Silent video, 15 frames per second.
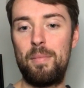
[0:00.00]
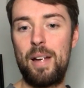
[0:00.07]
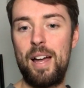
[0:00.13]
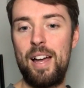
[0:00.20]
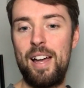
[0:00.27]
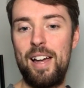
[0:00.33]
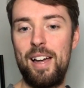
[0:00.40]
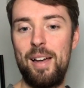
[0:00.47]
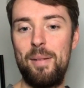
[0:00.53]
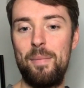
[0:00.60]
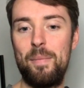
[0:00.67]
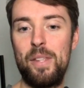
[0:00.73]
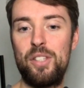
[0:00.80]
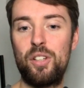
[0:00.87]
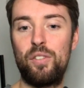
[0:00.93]

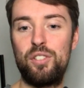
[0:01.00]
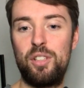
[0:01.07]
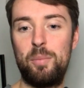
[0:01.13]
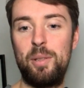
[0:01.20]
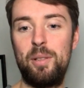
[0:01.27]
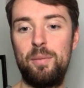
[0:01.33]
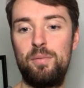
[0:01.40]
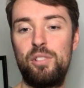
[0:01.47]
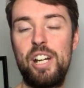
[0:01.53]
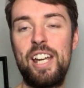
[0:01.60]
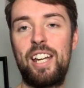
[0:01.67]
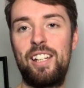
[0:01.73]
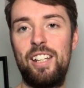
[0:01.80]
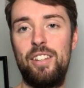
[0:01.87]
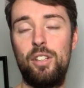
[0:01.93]
has obviously been
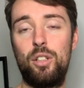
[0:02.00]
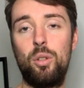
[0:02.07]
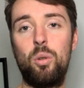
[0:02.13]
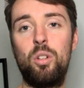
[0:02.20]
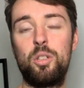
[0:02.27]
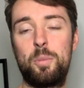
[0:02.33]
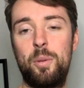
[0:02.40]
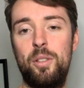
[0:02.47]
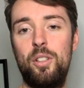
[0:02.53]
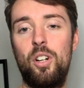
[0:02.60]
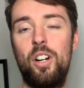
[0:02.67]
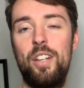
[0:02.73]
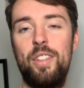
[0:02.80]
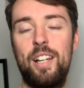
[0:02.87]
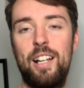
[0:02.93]
raking in the goals, but
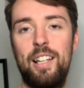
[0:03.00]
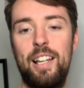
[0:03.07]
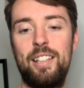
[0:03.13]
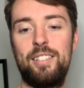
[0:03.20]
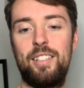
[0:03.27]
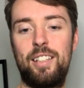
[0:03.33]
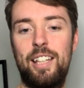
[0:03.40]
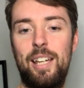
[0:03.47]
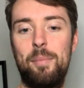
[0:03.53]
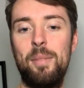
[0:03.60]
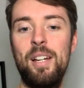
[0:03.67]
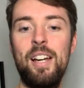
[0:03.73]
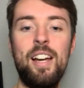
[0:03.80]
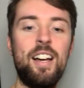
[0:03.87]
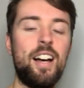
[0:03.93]
not in that Leicester game.
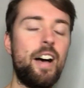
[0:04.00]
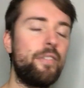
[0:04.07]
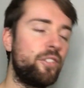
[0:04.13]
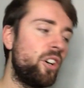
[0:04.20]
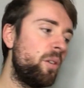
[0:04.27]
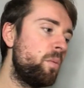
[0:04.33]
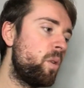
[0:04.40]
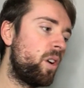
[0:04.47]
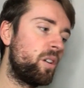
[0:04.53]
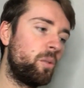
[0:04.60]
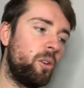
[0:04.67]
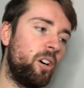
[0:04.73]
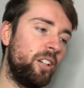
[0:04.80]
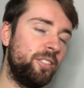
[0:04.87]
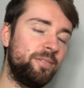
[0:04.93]
I've gone
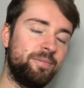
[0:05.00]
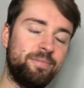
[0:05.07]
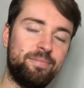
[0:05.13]
1-1.